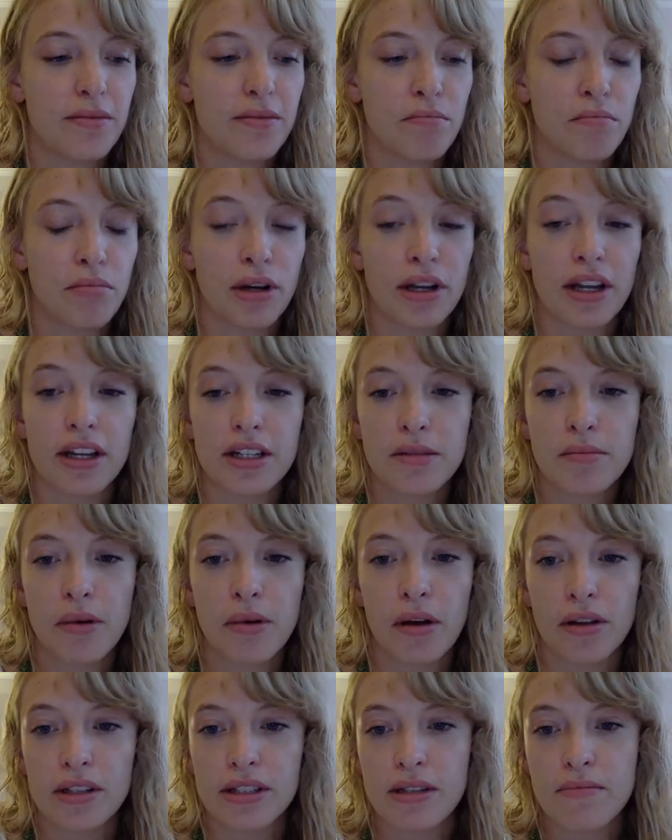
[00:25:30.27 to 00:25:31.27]
bring it to
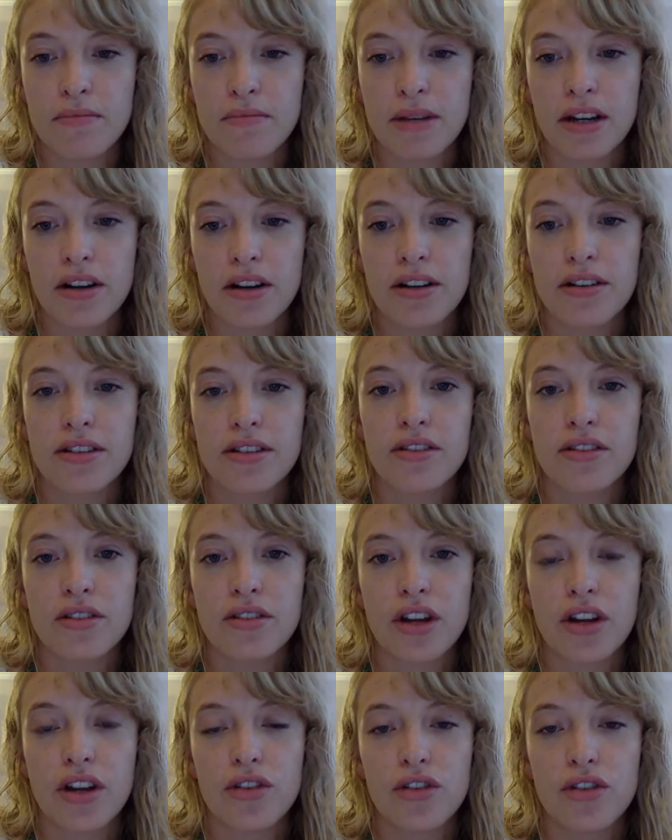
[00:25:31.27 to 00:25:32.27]
policymakers
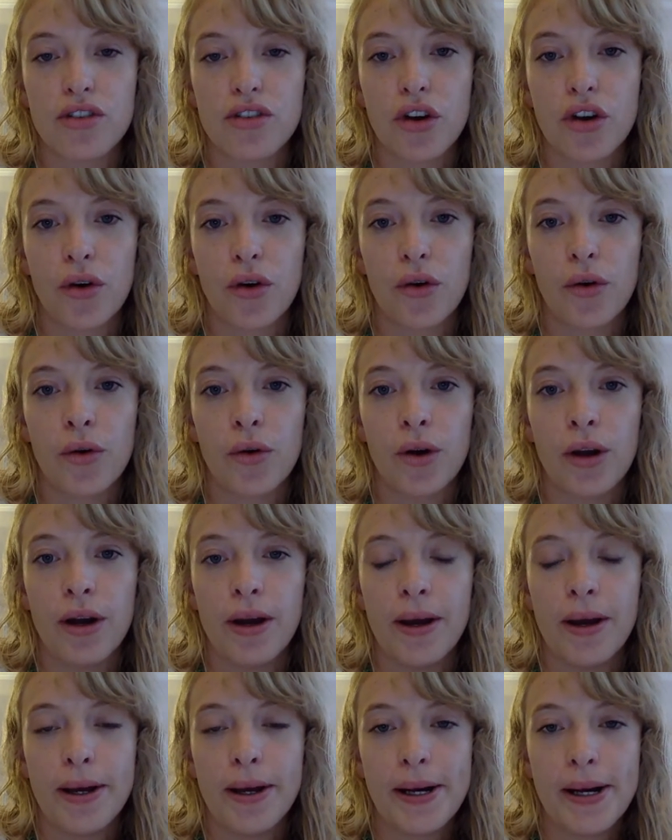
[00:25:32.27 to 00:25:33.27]
and show
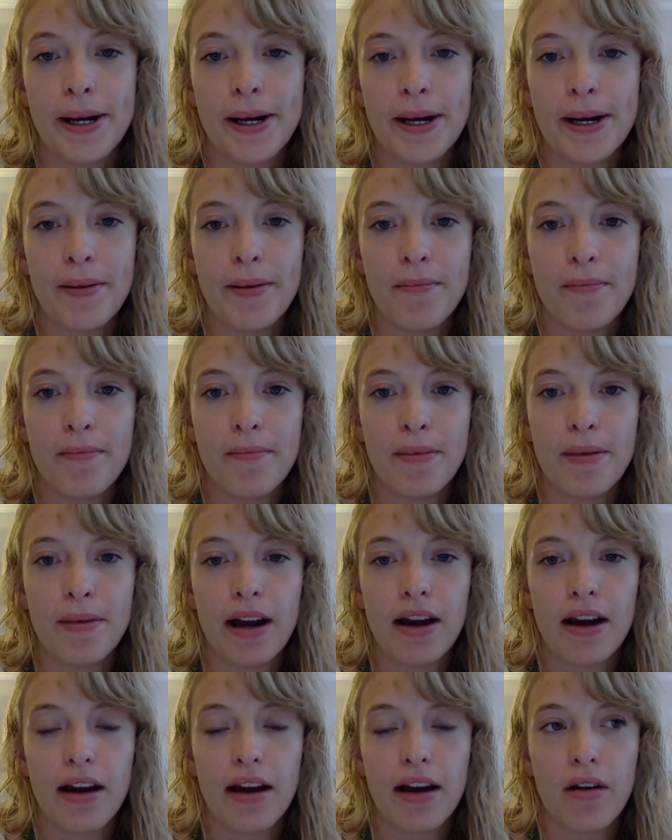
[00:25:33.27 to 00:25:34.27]

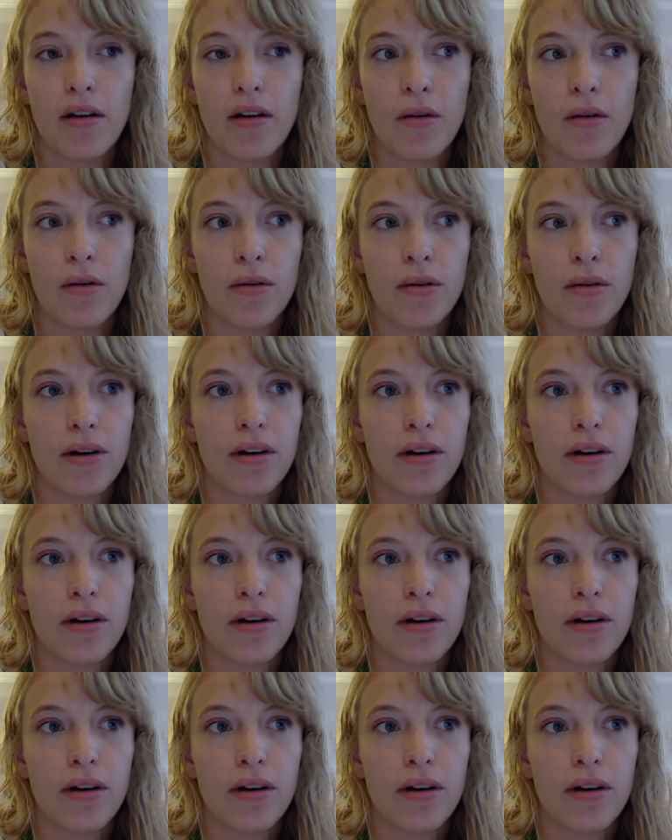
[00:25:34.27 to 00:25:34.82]
how